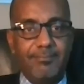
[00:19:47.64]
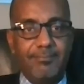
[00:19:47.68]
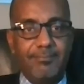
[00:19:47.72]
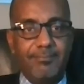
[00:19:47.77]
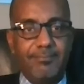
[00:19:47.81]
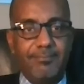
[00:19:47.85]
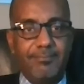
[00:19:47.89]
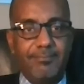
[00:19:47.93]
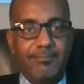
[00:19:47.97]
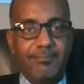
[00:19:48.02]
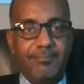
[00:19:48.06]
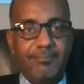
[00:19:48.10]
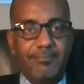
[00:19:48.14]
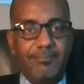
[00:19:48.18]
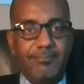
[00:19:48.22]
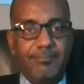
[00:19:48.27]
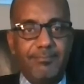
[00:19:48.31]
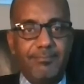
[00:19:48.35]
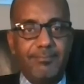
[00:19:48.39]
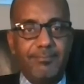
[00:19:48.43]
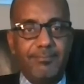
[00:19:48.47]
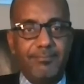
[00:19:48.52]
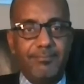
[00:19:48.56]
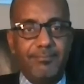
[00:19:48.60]

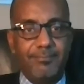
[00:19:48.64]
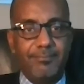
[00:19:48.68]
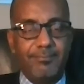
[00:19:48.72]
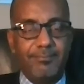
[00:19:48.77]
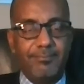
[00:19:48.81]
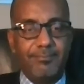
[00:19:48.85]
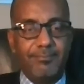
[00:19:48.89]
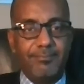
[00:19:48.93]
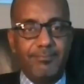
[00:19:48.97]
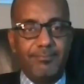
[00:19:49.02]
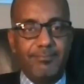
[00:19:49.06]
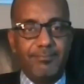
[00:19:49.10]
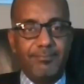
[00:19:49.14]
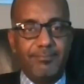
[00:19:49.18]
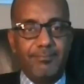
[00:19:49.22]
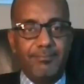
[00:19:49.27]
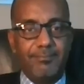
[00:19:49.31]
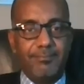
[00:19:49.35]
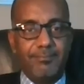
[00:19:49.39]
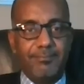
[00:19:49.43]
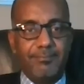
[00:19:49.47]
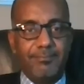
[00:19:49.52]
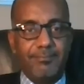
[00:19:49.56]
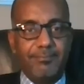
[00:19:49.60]

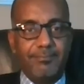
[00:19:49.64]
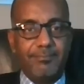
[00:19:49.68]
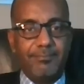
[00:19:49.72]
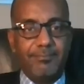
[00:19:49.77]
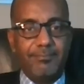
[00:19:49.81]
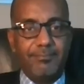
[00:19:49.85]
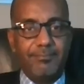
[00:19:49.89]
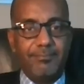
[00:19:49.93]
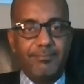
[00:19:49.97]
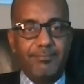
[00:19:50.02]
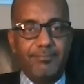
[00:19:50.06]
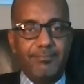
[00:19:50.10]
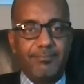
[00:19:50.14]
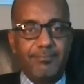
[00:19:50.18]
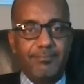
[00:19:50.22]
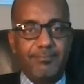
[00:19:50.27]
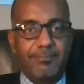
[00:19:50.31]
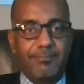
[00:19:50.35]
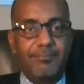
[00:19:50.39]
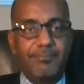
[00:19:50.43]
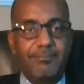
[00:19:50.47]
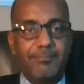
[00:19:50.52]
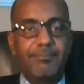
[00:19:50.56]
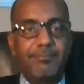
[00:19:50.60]

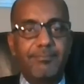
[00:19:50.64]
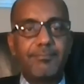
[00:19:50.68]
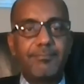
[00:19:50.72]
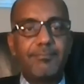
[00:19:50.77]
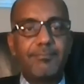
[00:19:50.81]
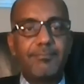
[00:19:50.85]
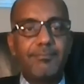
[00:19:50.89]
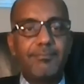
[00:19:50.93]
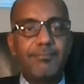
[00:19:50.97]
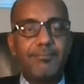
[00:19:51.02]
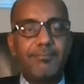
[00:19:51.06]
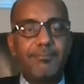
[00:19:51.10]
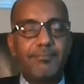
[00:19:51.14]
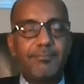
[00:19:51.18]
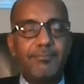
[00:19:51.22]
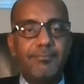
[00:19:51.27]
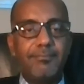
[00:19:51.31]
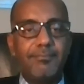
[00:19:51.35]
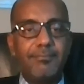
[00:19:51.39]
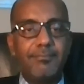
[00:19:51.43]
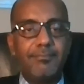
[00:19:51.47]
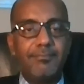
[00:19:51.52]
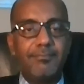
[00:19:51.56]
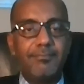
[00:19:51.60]

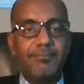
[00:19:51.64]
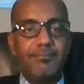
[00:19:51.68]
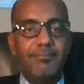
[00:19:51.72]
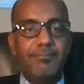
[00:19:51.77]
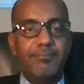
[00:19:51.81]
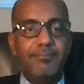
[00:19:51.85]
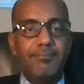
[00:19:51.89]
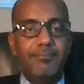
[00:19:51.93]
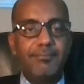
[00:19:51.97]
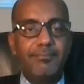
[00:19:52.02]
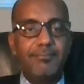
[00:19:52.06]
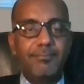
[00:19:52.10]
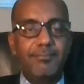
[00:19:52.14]
This person isn't speaking.